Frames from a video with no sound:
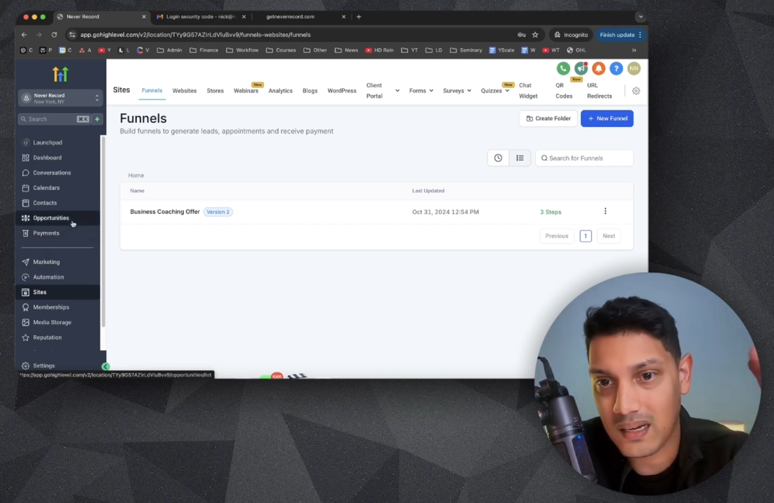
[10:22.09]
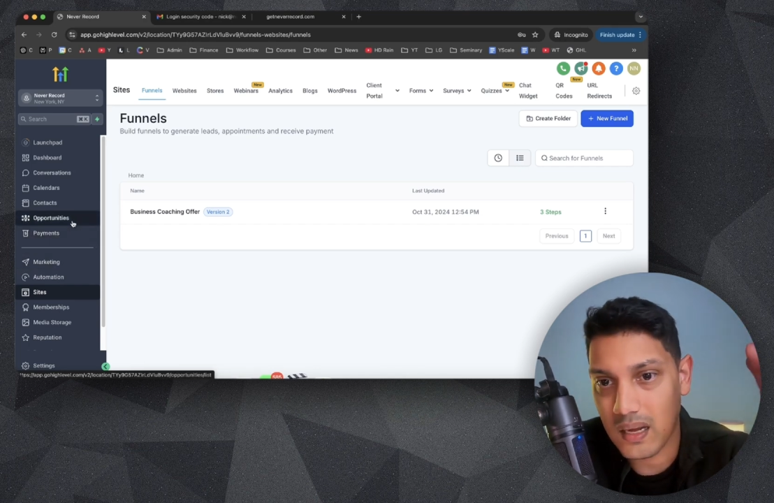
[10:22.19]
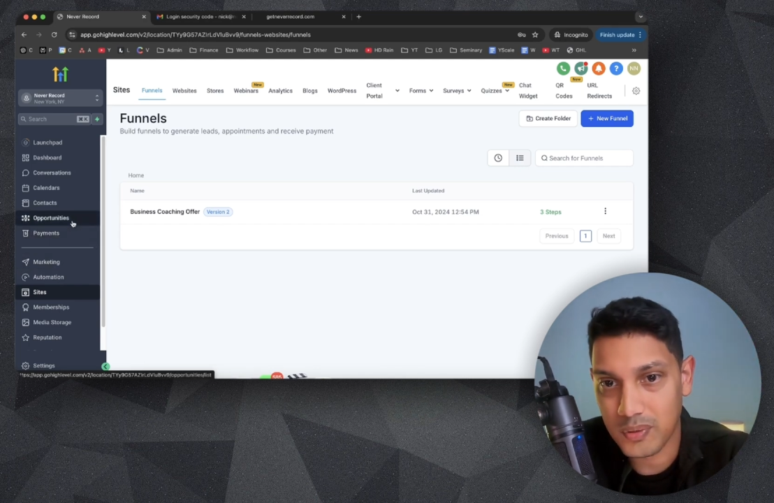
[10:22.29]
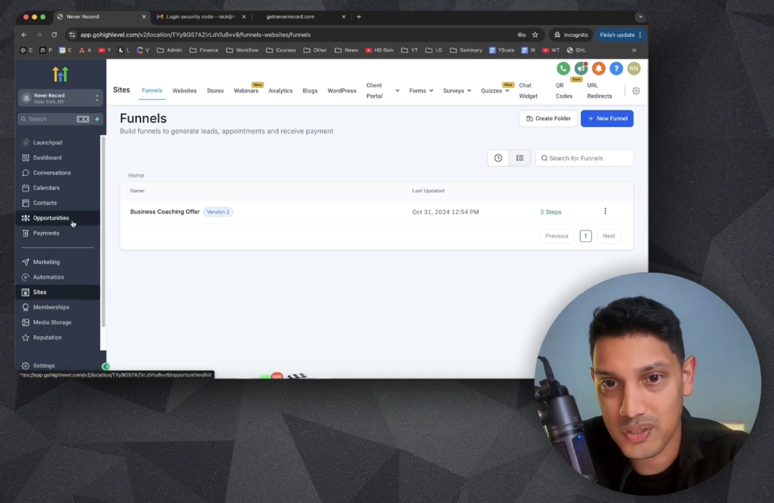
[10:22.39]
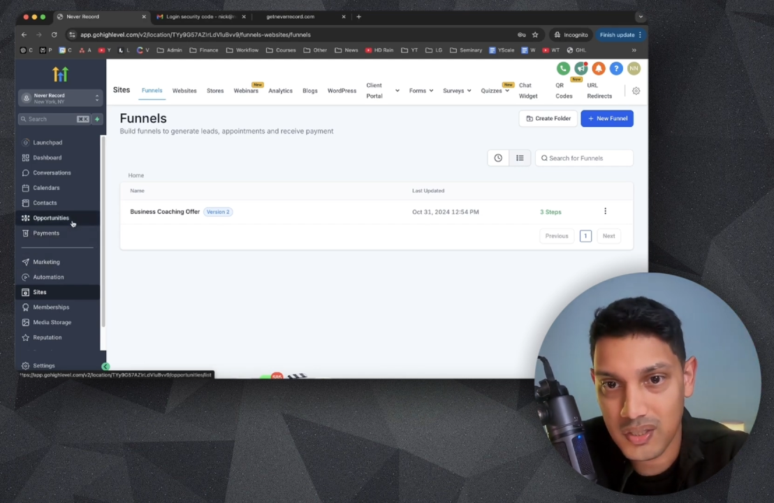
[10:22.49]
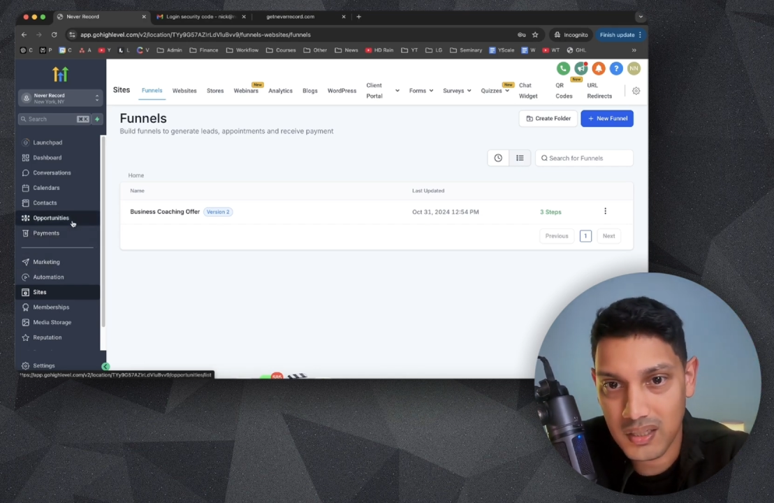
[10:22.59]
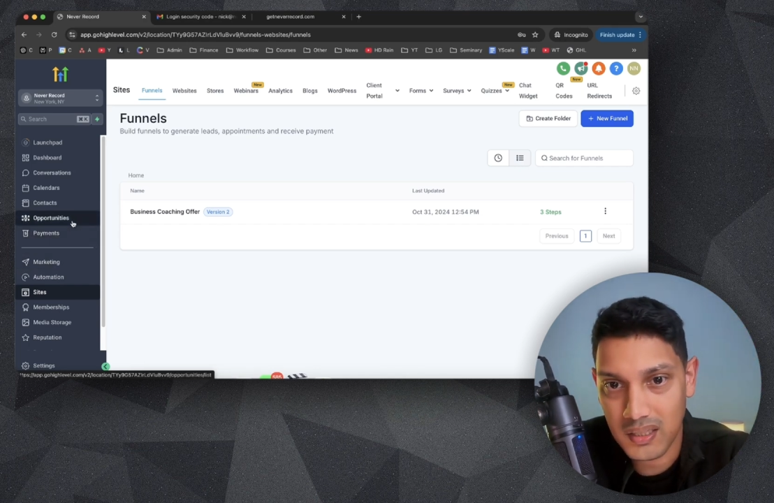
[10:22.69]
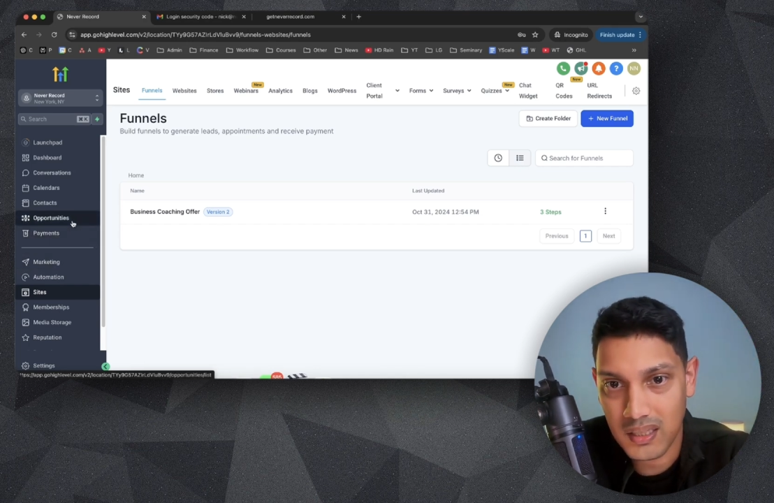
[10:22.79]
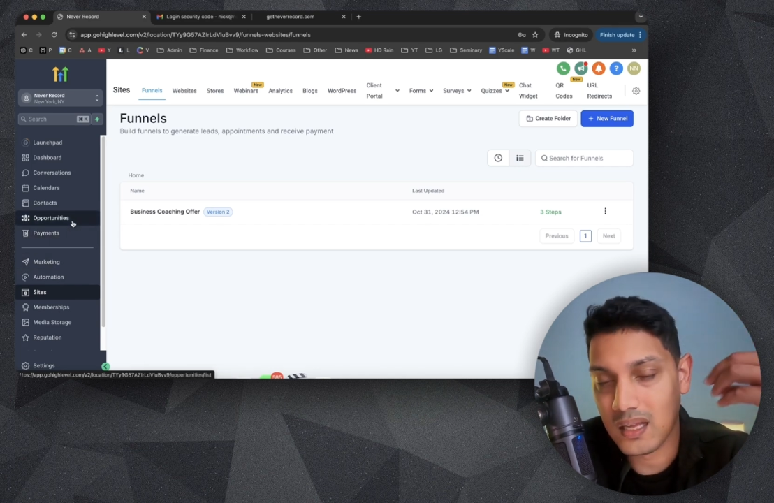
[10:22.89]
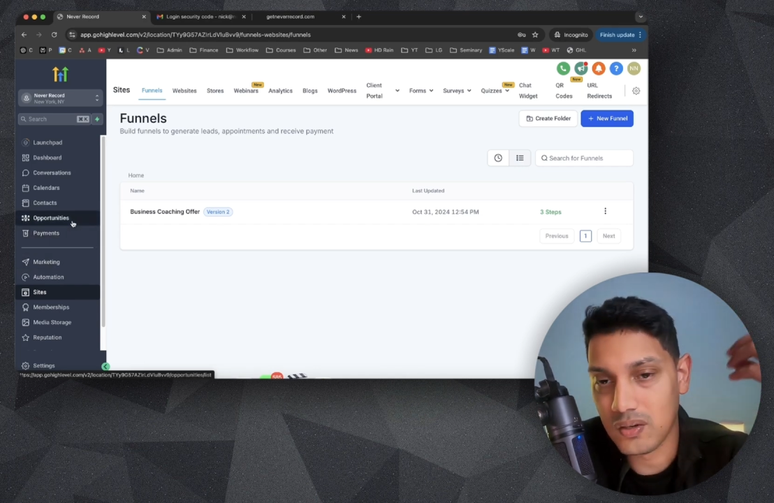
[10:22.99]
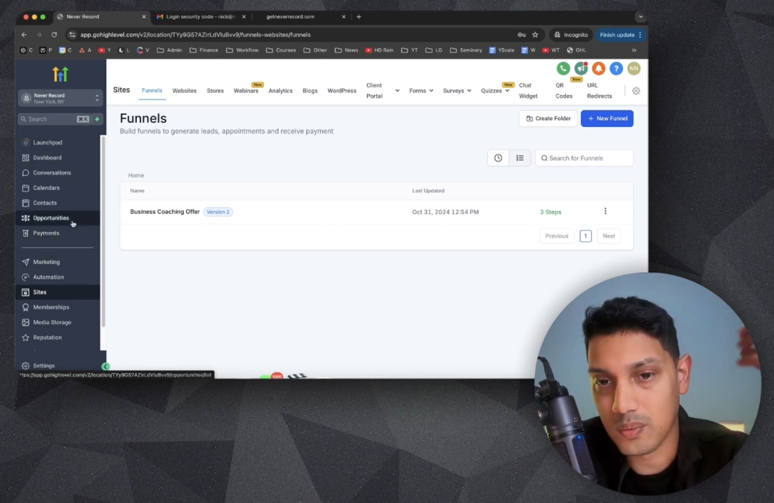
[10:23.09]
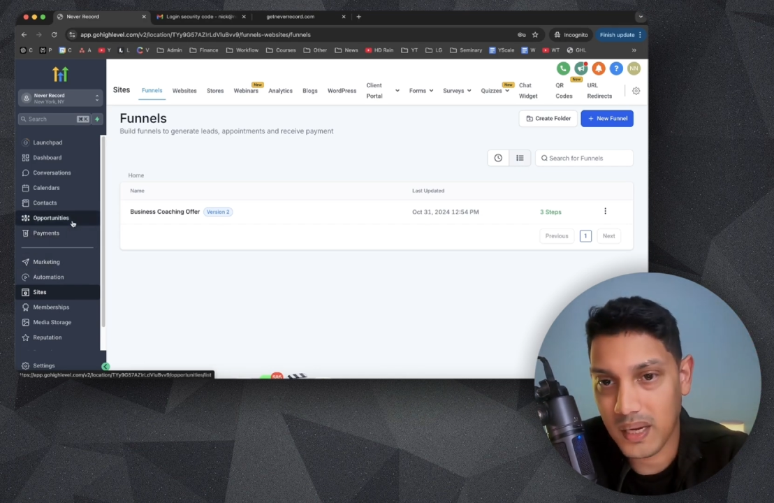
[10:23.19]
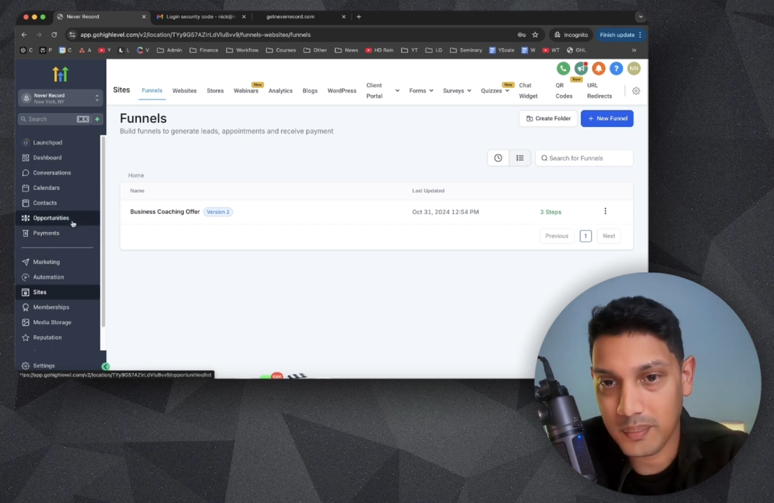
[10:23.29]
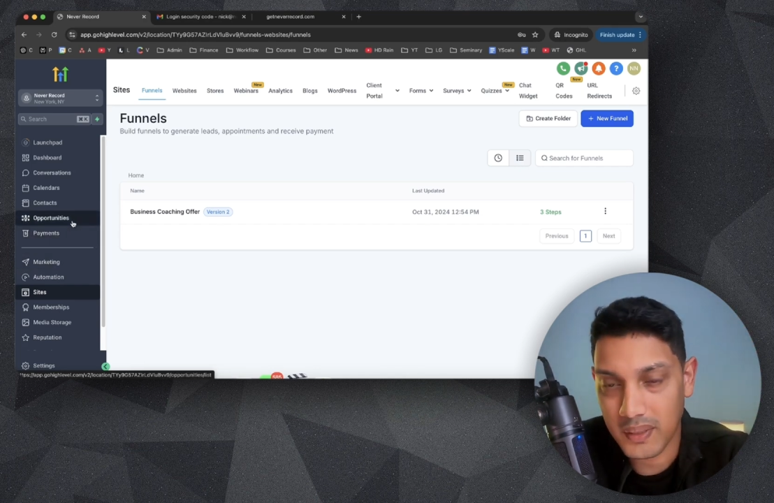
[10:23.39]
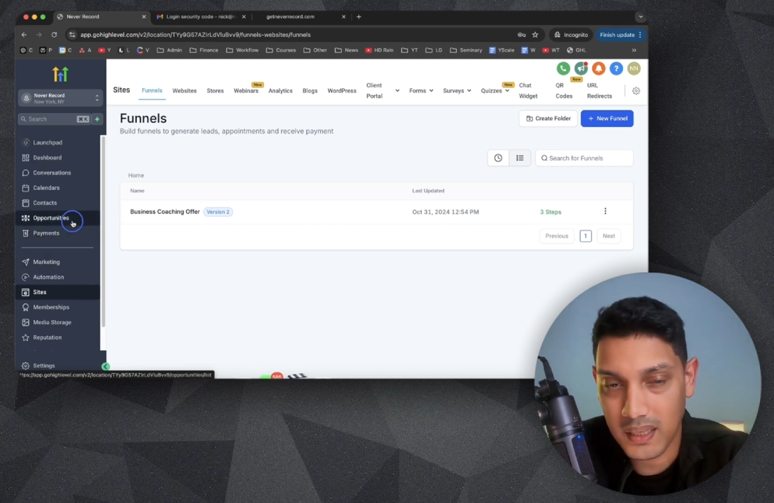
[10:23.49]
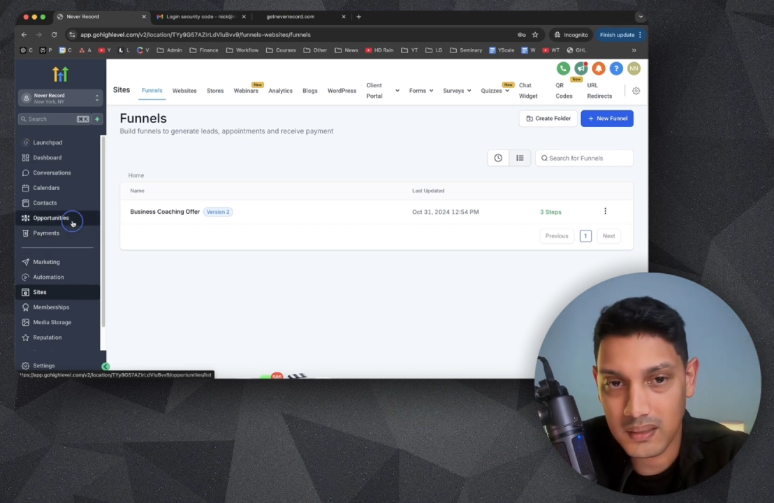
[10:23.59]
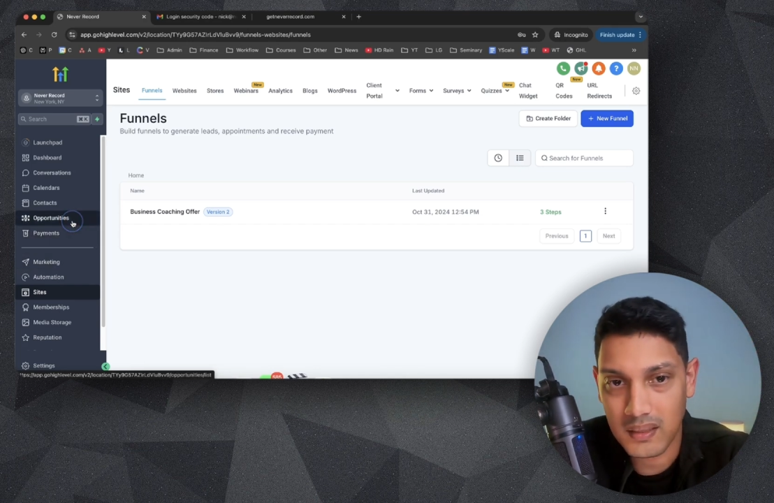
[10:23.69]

an opportunity in your pipeline